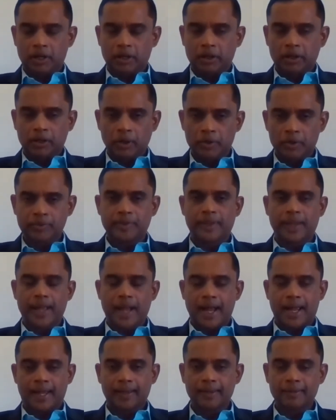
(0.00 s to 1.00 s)
close
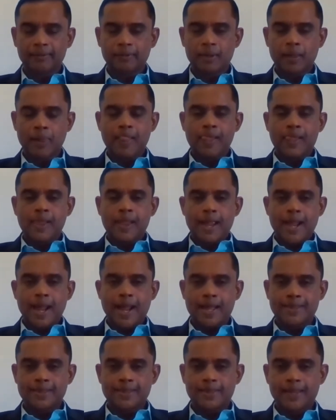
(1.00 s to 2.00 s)
eyes,
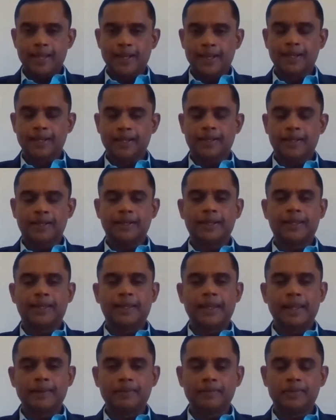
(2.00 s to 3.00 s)
and then
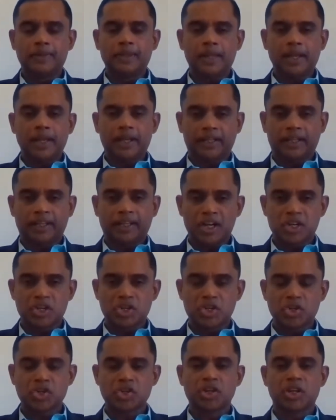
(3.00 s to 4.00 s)
give the
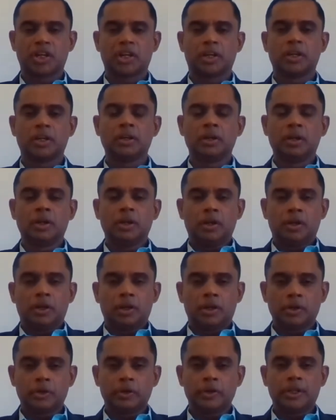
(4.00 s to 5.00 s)
attention
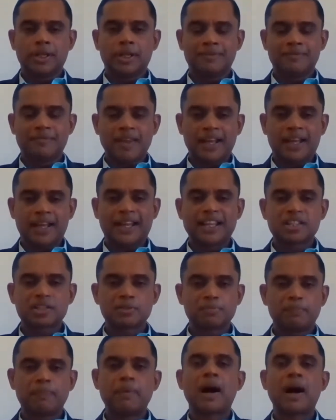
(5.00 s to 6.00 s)
to the various
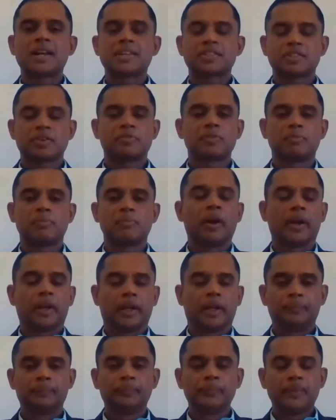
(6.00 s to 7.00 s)
parts of the body.
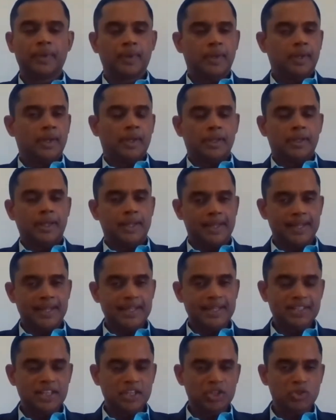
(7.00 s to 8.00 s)
The
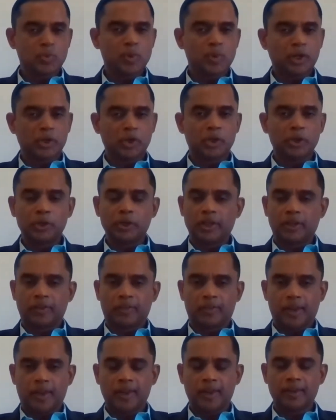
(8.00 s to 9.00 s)
easiest way to do
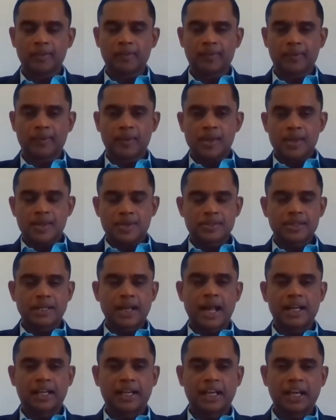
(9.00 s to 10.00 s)
this is
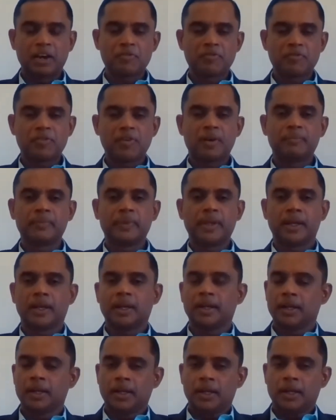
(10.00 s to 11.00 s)
starting from
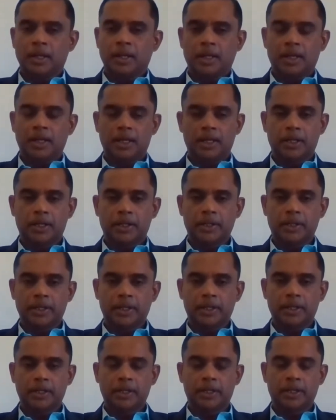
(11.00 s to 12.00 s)
the uh, the,
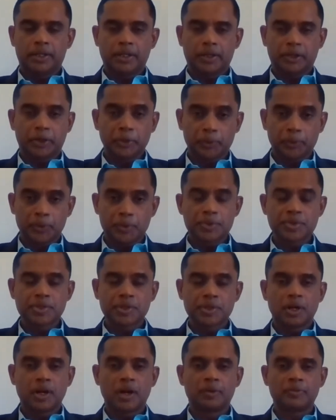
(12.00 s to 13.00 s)
the toes
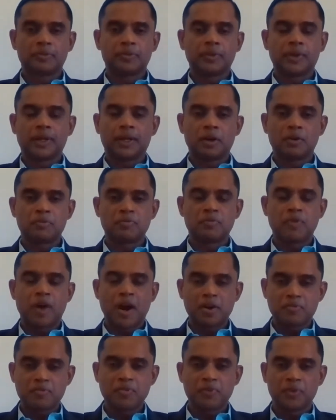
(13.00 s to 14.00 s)
of, uh, of
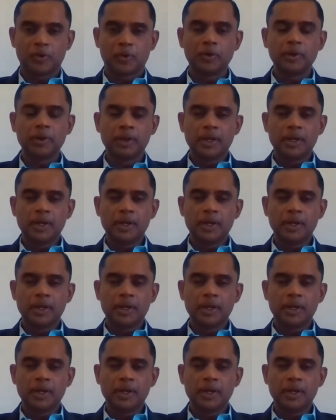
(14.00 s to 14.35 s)
one foot.